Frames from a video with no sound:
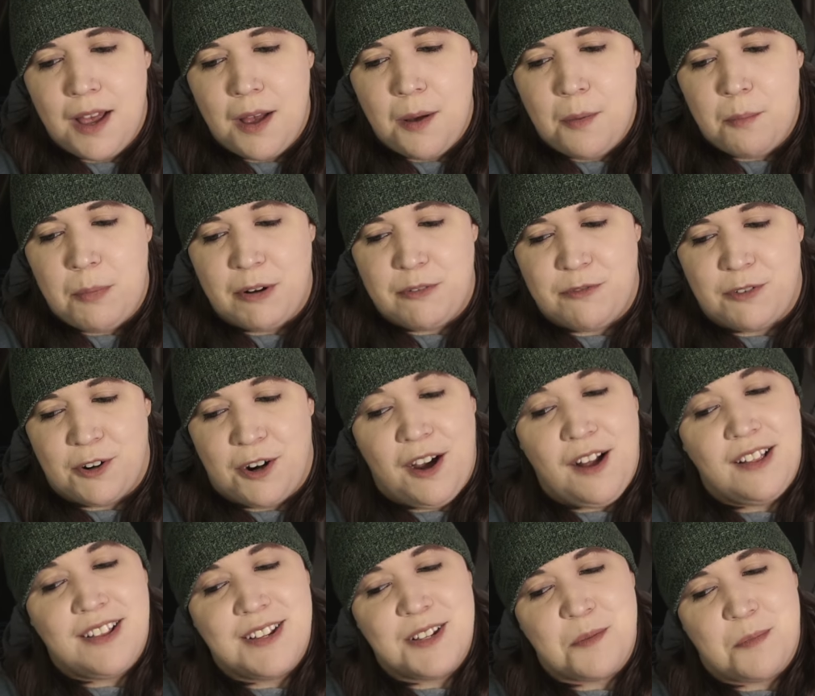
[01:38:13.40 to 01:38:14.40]
But for
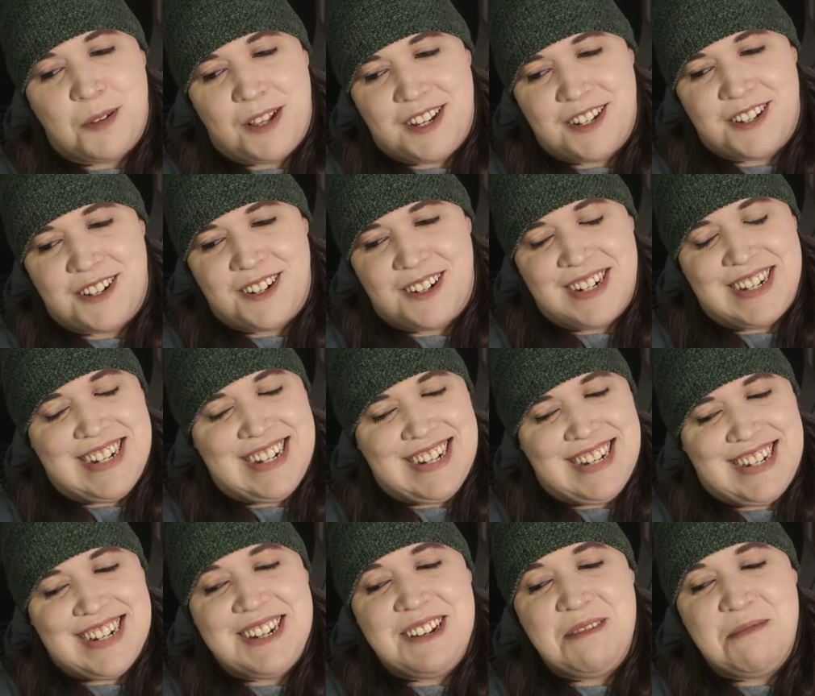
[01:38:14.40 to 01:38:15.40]
all his bluster, he
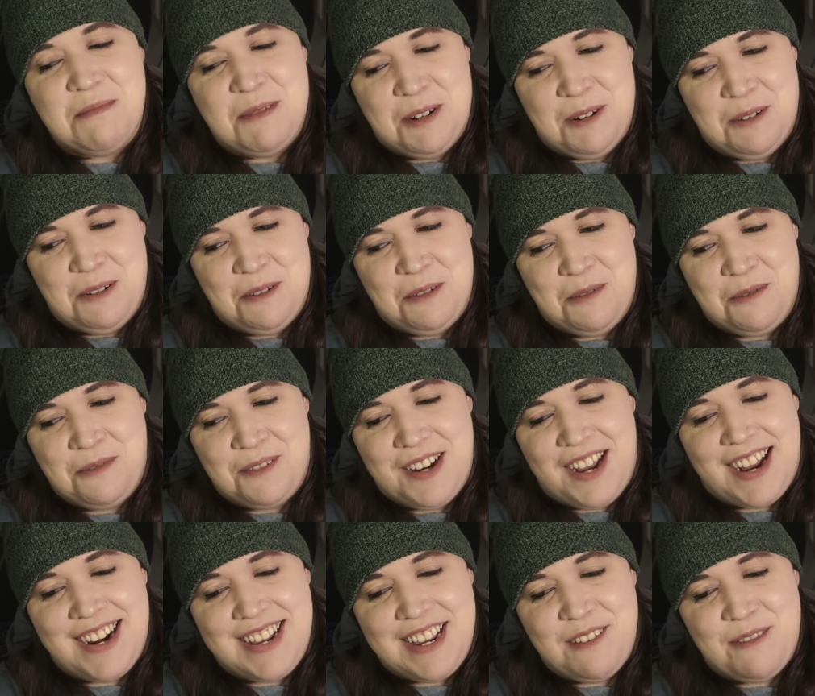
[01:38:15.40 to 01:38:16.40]
didn't move,
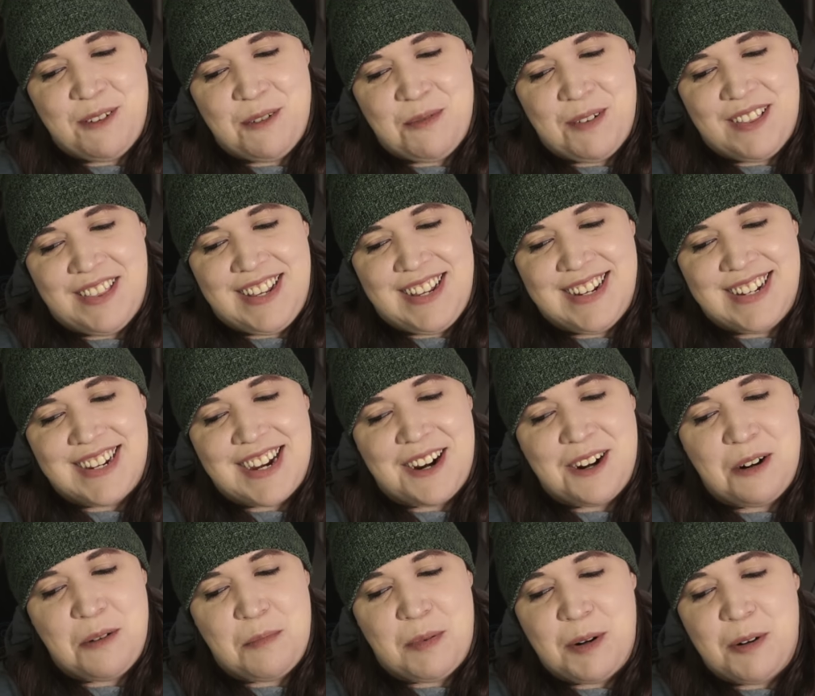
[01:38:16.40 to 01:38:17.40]
not even when the
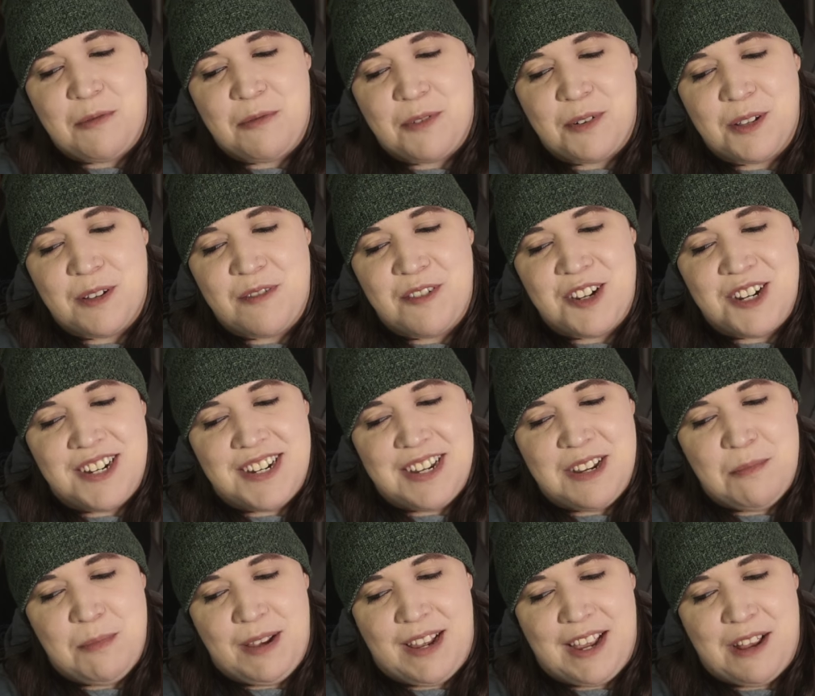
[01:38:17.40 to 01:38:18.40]
entire boat full of
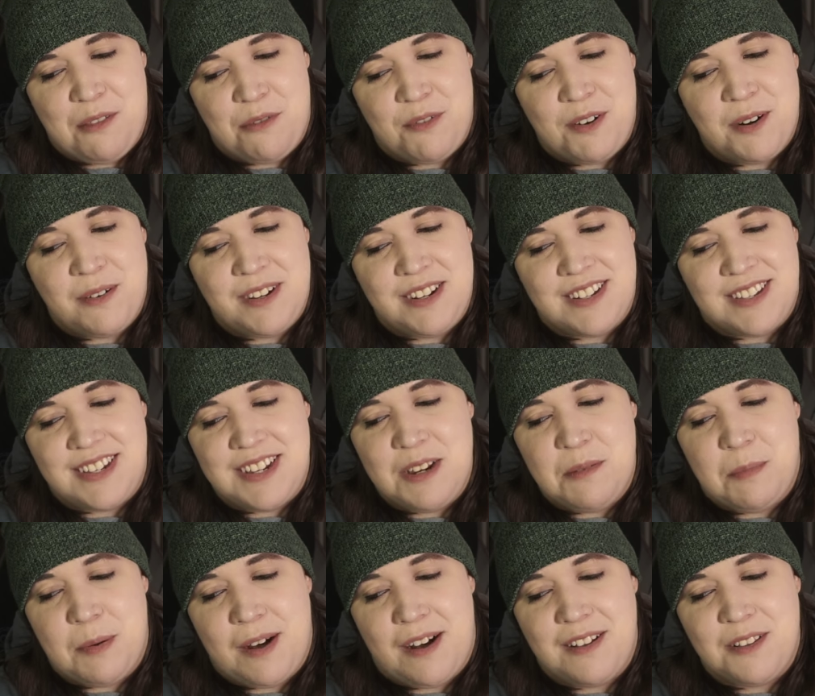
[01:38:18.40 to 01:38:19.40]
Shidi began throwing
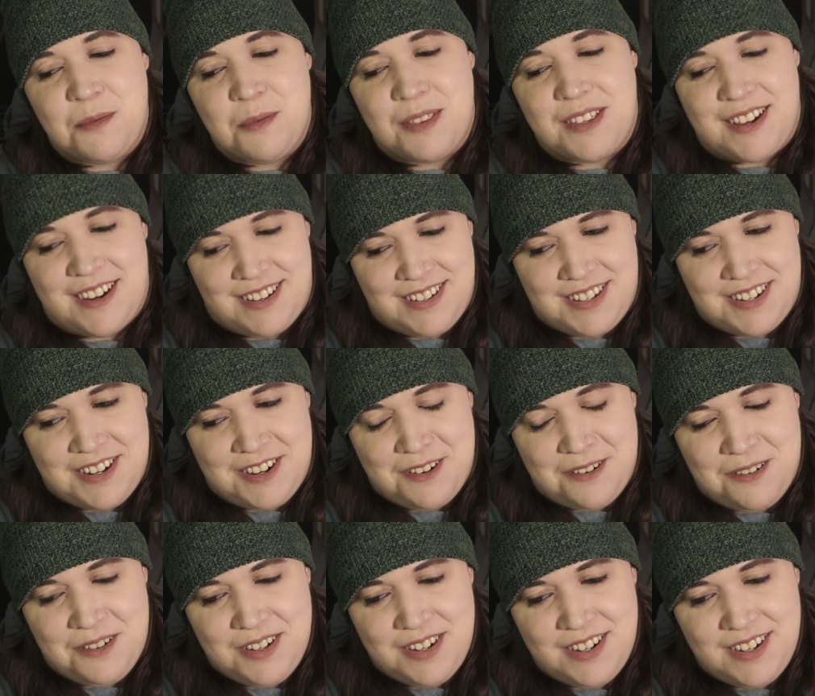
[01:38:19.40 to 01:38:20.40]
seed pods with
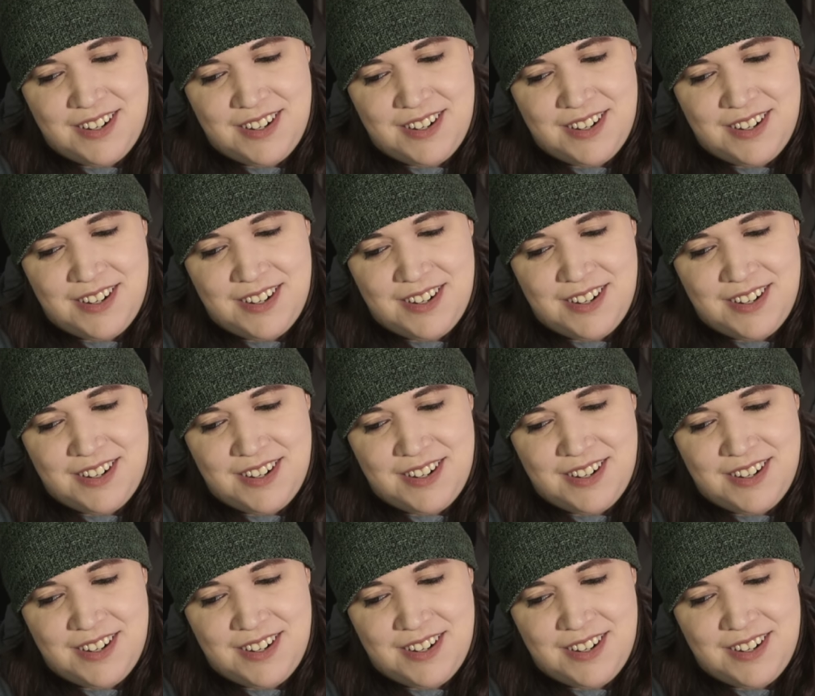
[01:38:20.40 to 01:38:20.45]
gusto.